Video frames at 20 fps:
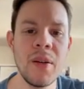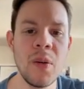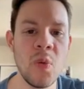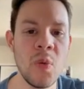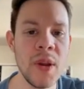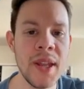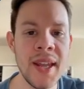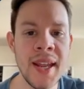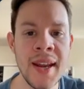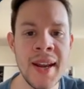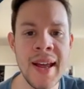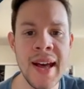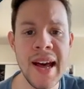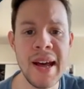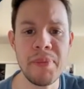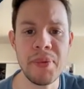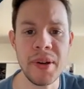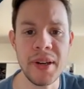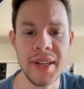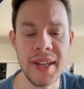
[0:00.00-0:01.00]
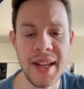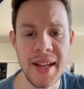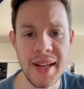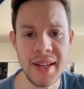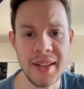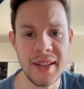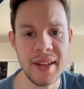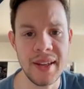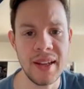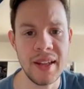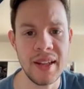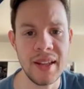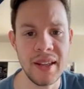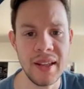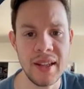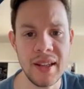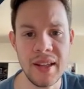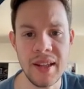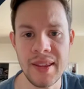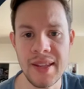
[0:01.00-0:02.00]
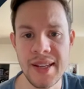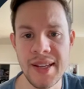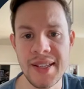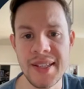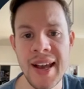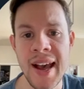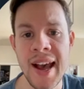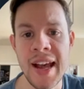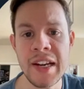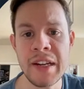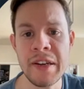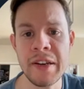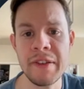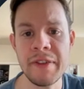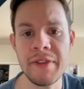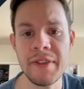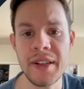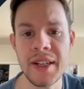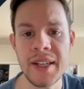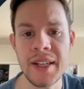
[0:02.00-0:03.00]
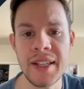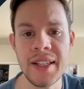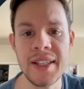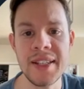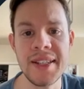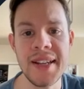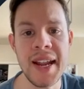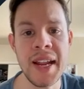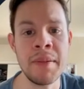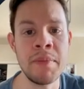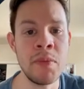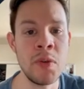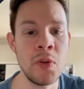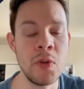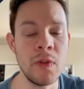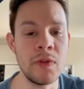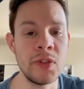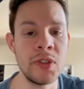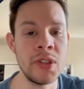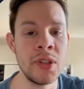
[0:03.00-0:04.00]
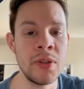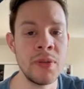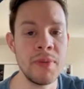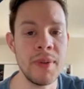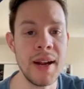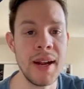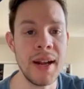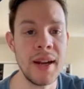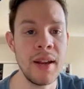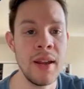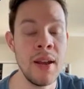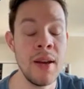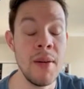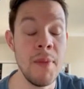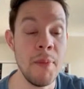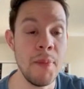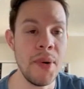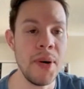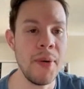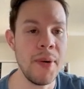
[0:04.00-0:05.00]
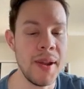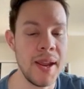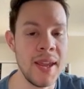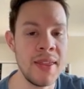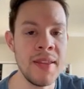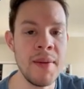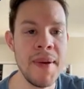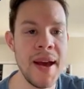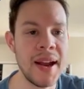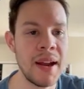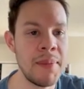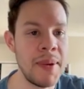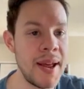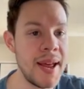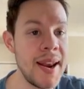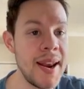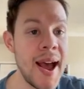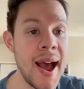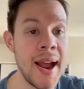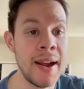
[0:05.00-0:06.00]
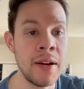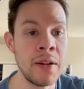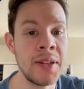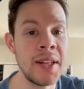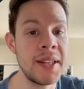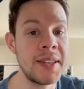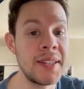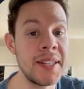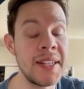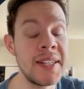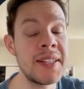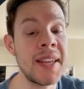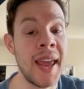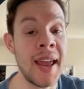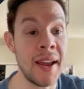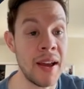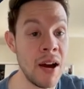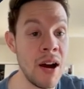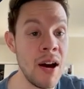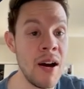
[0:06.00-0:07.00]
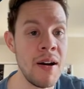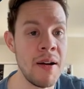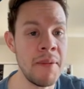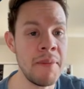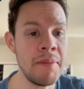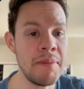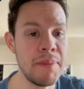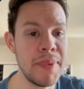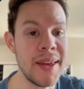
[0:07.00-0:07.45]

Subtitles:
we cannot predict these kind of insane moves, right? But in the back of my head, I know that these can come